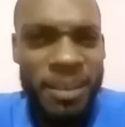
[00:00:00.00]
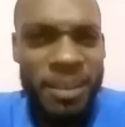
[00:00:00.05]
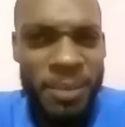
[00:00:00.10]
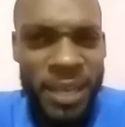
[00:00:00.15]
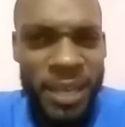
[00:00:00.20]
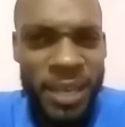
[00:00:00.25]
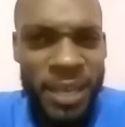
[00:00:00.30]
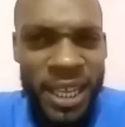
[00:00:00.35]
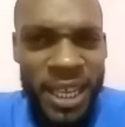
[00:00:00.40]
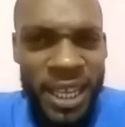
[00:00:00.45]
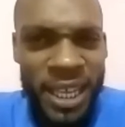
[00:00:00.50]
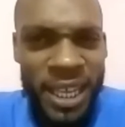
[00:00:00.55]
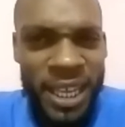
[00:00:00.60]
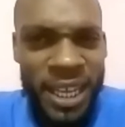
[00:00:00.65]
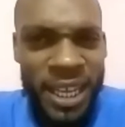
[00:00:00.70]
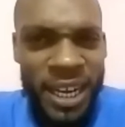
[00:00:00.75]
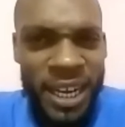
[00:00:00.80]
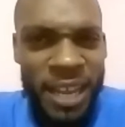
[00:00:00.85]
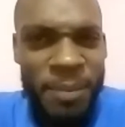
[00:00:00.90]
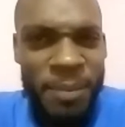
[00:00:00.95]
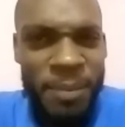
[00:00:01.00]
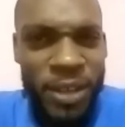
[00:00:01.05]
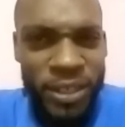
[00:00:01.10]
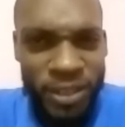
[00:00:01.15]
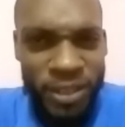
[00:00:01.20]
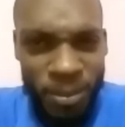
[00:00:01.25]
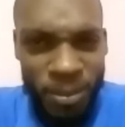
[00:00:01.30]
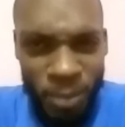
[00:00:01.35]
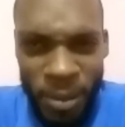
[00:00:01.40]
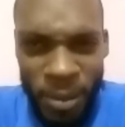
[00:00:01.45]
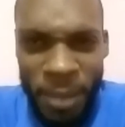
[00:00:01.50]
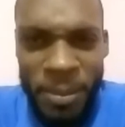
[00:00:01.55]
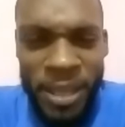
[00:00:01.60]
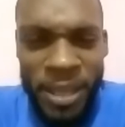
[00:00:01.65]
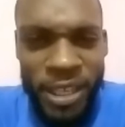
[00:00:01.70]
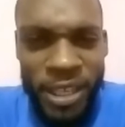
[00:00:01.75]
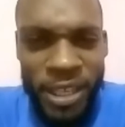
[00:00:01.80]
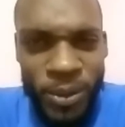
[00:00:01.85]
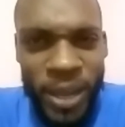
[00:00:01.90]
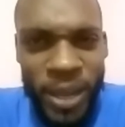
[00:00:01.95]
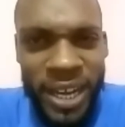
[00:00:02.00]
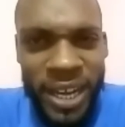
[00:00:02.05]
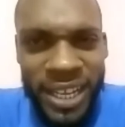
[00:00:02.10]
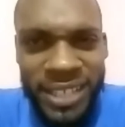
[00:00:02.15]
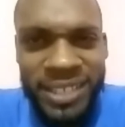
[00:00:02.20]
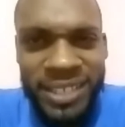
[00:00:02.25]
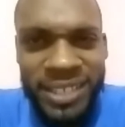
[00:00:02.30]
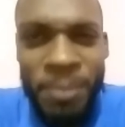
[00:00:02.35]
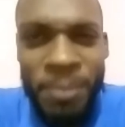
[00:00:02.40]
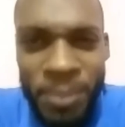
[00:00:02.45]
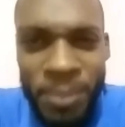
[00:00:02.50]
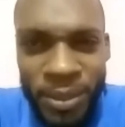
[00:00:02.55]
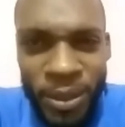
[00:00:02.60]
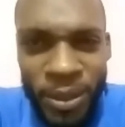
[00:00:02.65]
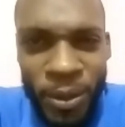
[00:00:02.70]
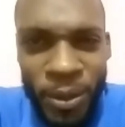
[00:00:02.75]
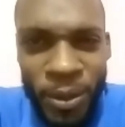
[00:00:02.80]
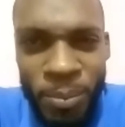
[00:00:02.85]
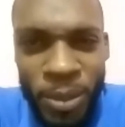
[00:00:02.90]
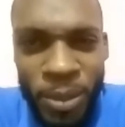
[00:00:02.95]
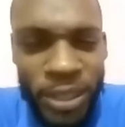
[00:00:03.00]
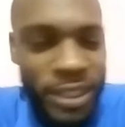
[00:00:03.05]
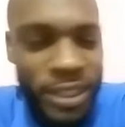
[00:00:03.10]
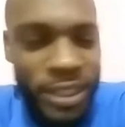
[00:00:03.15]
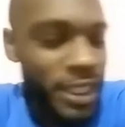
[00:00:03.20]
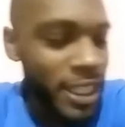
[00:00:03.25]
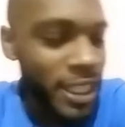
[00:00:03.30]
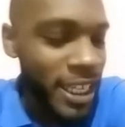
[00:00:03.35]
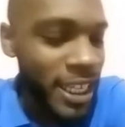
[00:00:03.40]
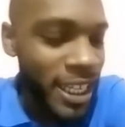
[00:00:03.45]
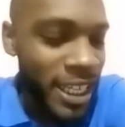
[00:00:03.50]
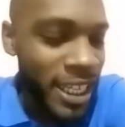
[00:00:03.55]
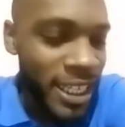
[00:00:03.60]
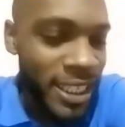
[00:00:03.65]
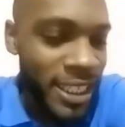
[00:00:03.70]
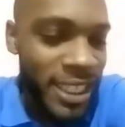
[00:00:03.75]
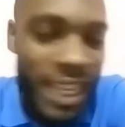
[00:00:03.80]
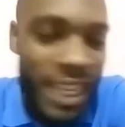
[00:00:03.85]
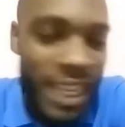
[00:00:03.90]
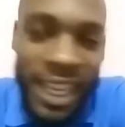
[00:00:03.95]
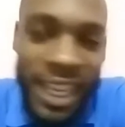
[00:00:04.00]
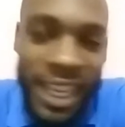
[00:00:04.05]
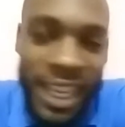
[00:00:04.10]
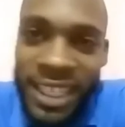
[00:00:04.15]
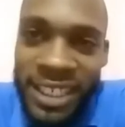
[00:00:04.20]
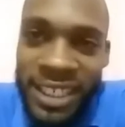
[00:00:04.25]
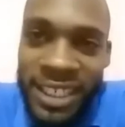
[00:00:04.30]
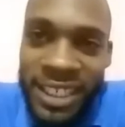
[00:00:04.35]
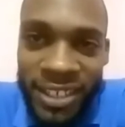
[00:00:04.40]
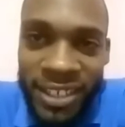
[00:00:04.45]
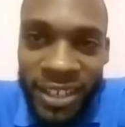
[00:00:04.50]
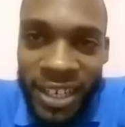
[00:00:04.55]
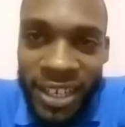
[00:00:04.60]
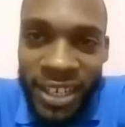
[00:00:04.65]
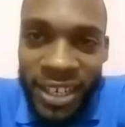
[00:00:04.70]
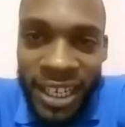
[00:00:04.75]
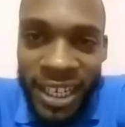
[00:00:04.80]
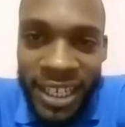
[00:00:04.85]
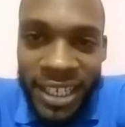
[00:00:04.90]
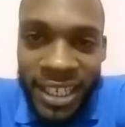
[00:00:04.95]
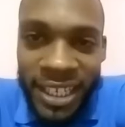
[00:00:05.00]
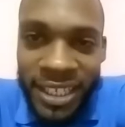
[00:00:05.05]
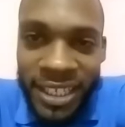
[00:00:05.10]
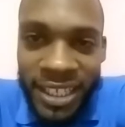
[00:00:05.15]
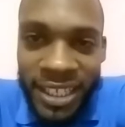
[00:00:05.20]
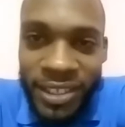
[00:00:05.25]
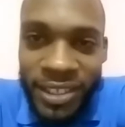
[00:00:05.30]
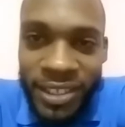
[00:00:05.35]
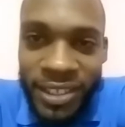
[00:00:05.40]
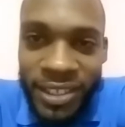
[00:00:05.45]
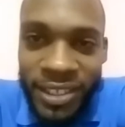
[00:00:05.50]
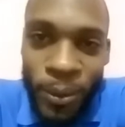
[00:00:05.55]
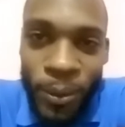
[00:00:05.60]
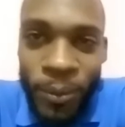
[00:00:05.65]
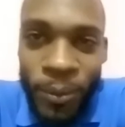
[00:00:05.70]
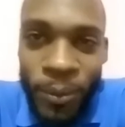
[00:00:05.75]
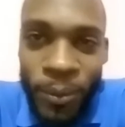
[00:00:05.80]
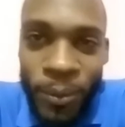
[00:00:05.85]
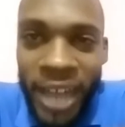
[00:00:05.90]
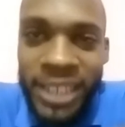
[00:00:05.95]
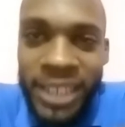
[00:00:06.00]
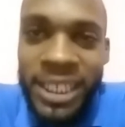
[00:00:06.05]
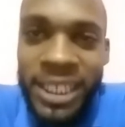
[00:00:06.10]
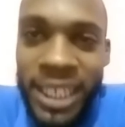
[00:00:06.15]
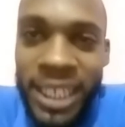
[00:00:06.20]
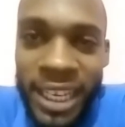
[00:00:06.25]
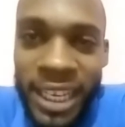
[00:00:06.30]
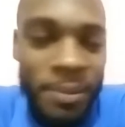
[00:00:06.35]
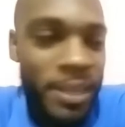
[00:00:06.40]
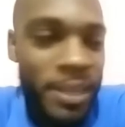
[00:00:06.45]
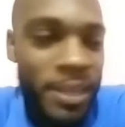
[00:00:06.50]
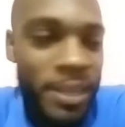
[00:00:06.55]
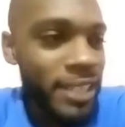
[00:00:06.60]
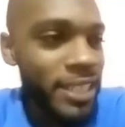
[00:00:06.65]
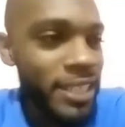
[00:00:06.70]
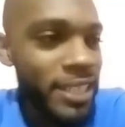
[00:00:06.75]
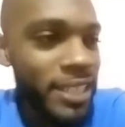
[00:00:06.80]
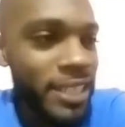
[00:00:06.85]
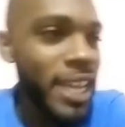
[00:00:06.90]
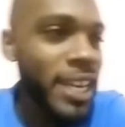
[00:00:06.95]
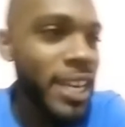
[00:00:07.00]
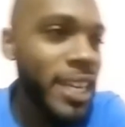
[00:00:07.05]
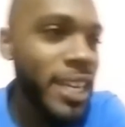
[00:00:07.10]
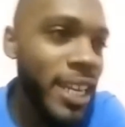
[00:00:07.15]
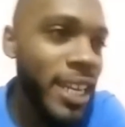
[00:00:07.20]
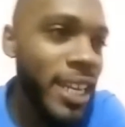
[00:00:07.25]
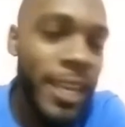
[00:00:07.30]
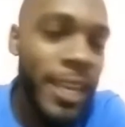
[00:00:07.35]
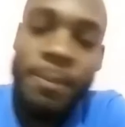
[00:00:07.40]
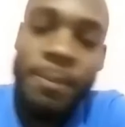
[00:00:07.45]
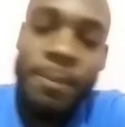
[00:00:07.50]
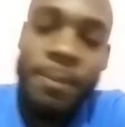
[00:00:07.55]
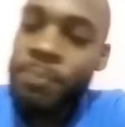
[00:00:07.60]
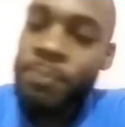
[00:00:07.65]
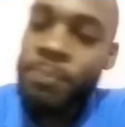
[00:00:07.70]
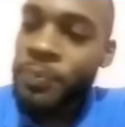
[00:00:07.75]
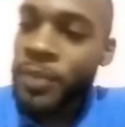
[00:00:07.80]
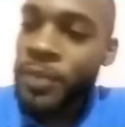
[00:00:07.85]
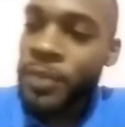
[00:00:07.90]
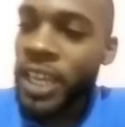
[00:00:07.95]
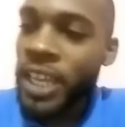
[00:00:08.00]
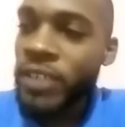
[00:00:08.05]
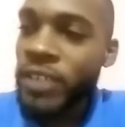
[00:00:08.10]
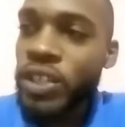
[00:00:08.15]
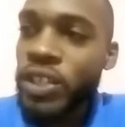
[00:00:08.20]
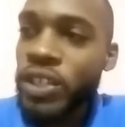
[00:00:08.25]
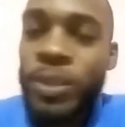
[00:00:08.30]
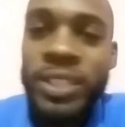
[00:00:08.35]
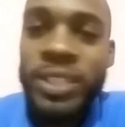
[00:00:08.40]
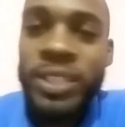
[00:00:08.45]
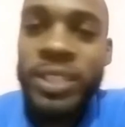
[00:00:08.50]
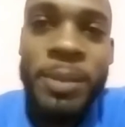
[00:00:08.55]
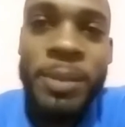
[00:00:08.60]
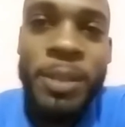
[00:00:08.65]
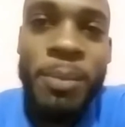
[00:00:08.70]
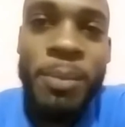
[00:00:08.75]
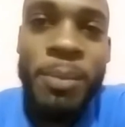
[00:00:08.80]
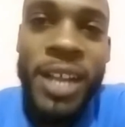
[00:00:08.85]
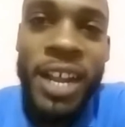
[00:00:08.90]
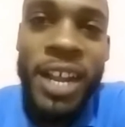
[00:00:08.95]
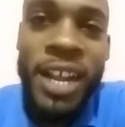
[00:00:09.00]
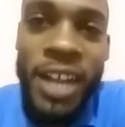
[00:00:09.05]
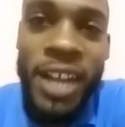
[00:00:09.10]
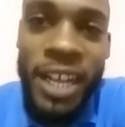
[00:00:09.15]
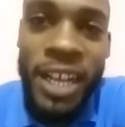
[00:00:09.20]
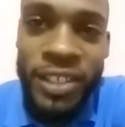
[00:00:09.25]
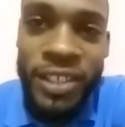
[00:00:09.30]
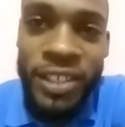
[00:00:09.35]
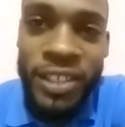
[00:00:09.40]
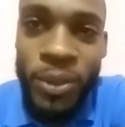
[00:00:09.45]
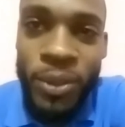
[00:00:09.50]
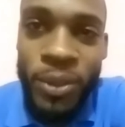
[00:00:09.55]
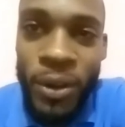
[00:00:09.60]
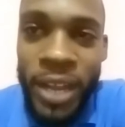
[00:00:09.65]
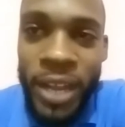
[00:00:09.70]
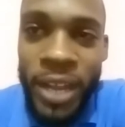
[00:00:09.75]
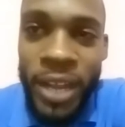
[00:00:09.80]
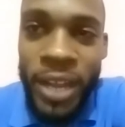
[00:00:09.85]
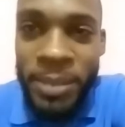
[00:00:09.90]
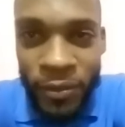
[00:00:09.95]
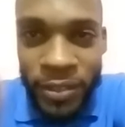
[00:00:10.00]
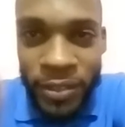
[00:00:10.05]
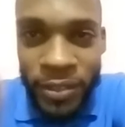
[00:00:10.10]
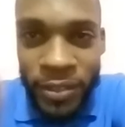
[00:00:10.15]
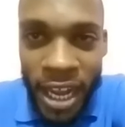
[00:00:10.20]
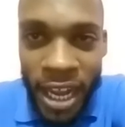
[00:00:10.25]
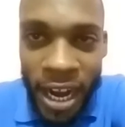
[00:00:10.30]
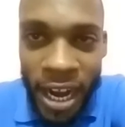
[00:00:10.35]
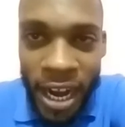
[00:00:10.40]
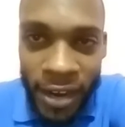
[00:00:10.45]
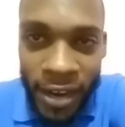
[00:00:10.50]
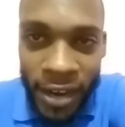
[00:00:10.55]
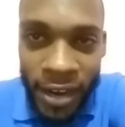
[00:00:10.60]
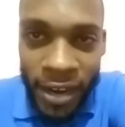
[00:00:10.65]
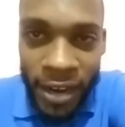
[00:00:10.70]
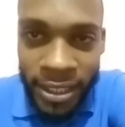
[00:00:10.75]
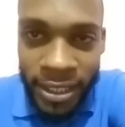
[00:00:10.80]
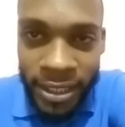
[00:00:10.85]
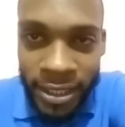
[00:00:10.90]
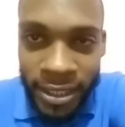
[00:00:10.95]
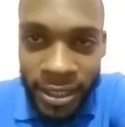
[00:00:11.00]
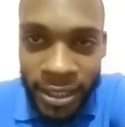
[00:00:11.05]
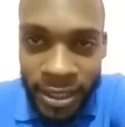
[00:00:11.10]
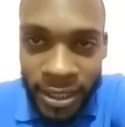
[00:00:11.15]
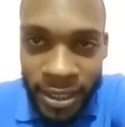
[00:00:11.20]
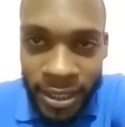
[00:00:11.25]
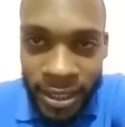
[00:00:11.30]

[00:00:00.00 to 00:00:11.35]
you be? Let me go so boom and make you an example now. But thank God this young lady is so articulate, because at the end of the day, if she wasn't able to bring across the story and be smart enough to say, all right,